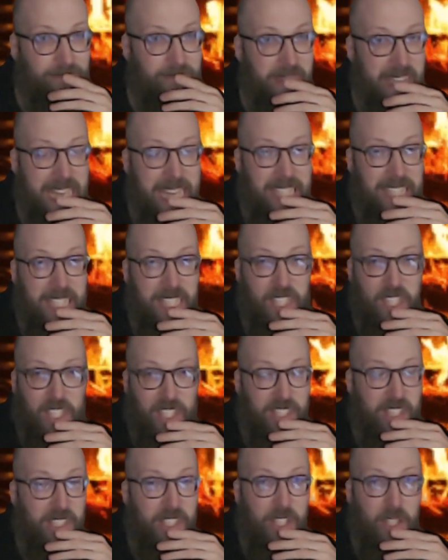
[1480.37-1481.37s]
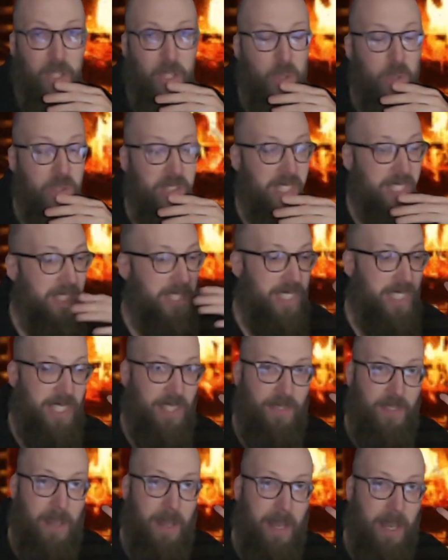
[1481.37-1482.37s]
Is it just the delusions
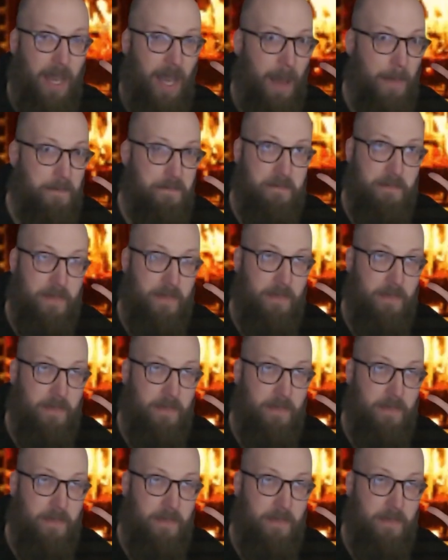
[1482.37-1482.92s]
of a